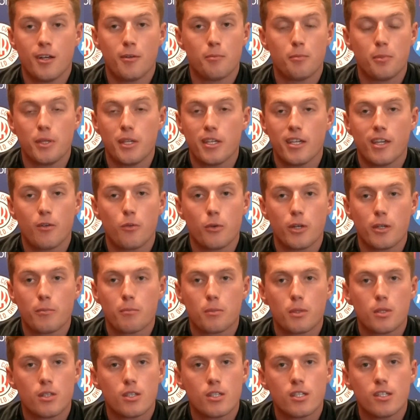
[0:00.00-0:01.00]
Being at
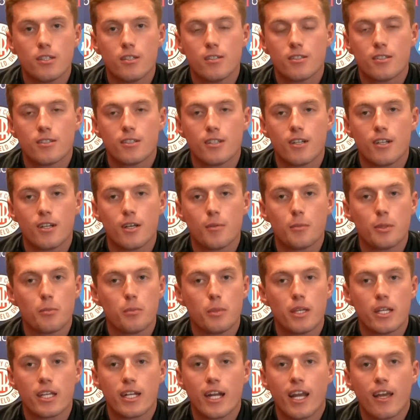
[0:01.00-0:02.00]
Wittenberg and
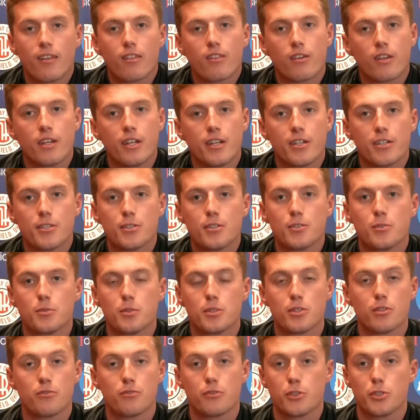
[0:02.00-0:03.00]
being an athlete here
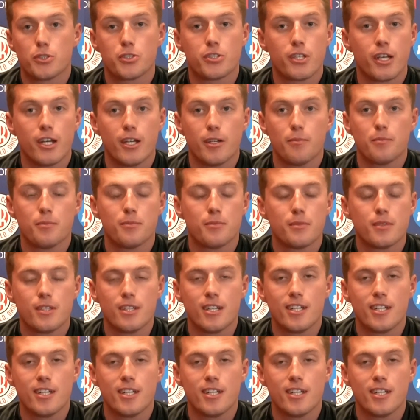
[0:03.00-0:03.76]
was the first time